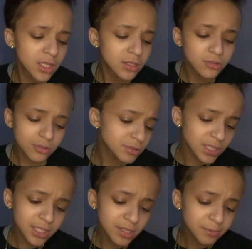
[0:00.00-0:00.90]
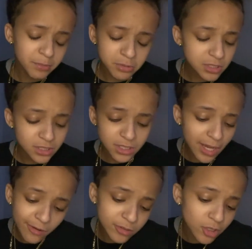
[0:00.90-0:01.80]
you know what I'm saying? People just, I
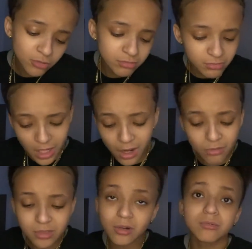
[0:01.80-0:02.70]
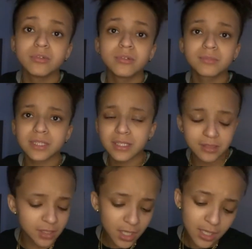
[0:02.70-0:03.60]
don't know. I don't know, you know what I'm
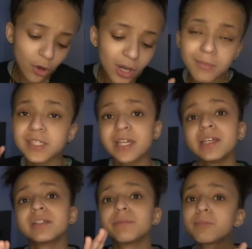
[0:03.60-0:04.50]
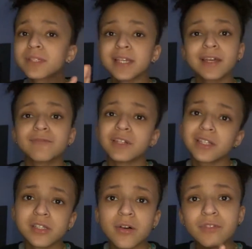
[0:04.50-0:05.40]
saying? All I'm gonna say is people take
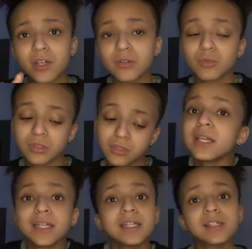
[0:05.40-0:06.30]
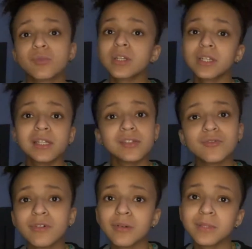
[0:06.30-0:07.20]
advantage of the good ones. It is what it is, you
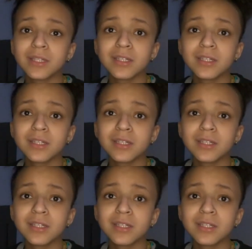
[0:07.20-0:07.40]
feel me?